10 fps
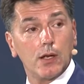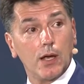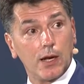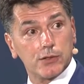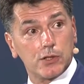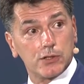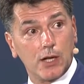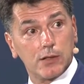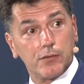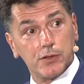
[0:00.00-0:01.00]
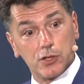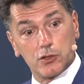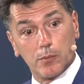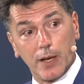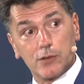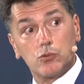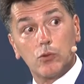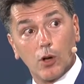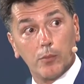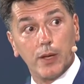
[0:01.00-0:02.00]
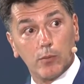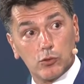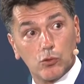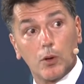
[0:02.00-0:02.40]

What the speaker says: And as a result, I think central banks will not be able to go